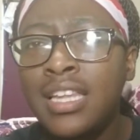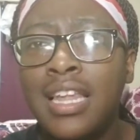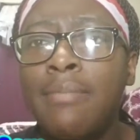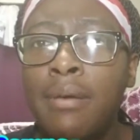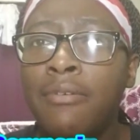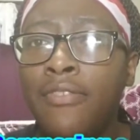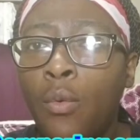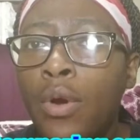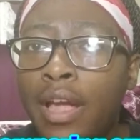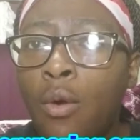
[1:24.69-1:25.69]
Like, baby, if I
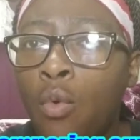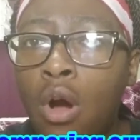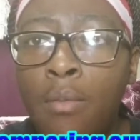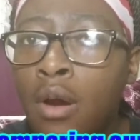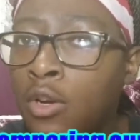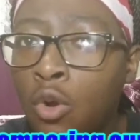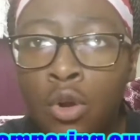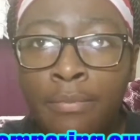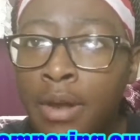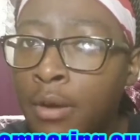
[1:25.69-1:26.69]
work at Walmart,
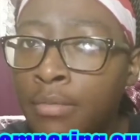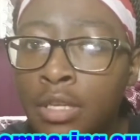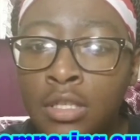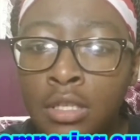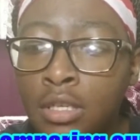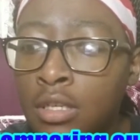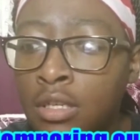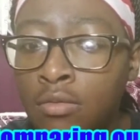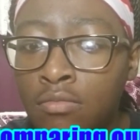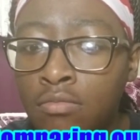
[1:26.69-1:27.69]
don't compare me
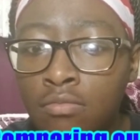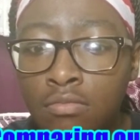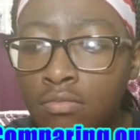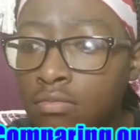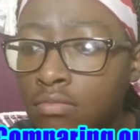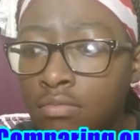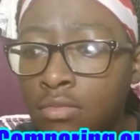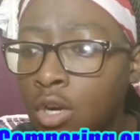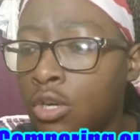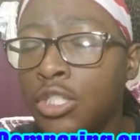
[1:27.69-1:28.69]
to
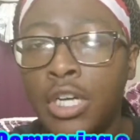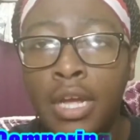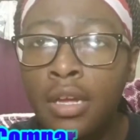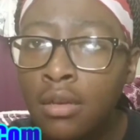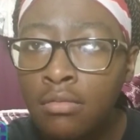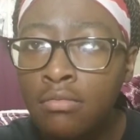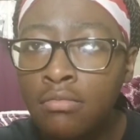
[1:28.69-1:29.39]
Target.